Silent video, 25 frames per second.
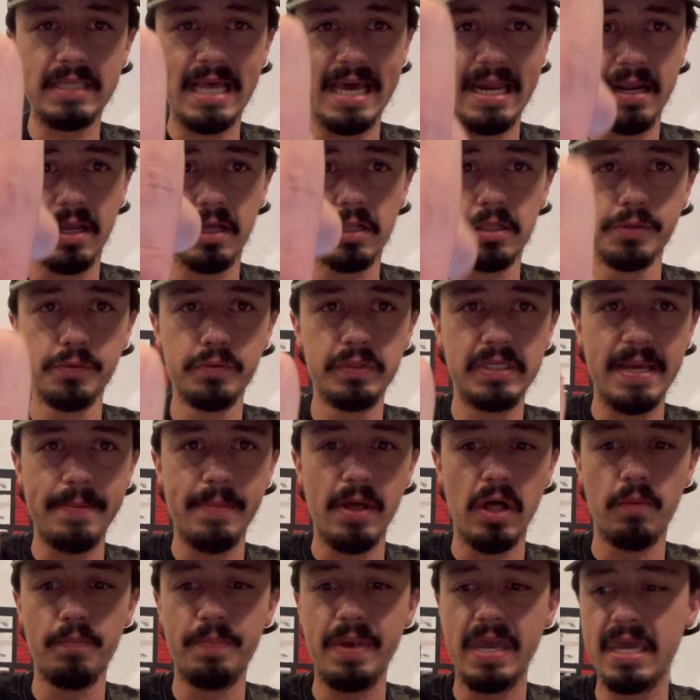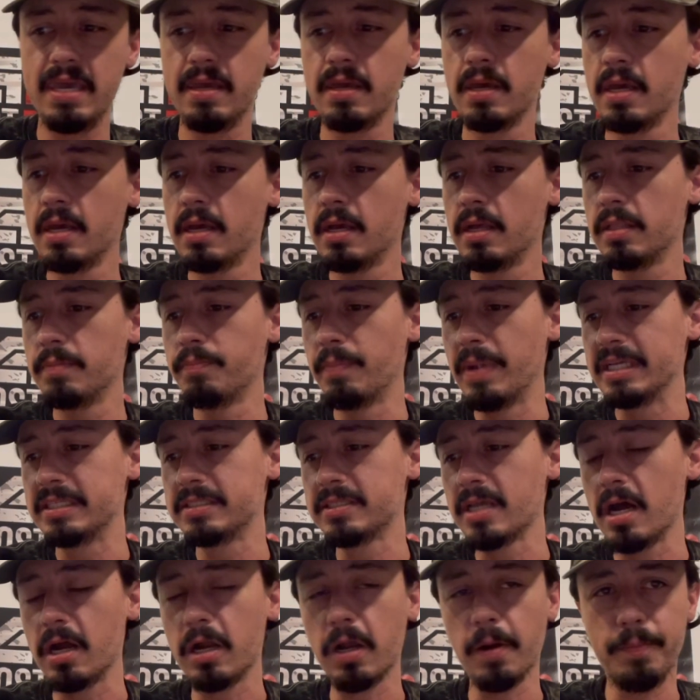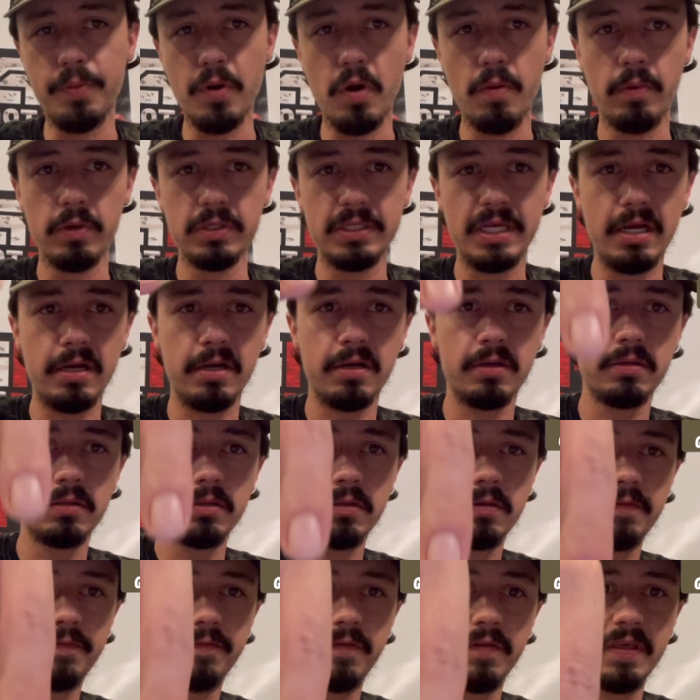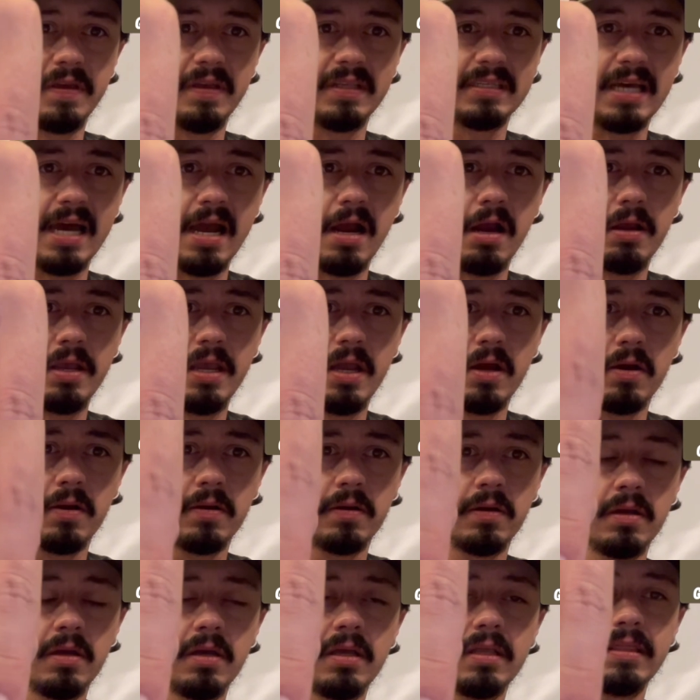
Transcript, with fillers: That includes MLB. My soccer promos here for the entire year.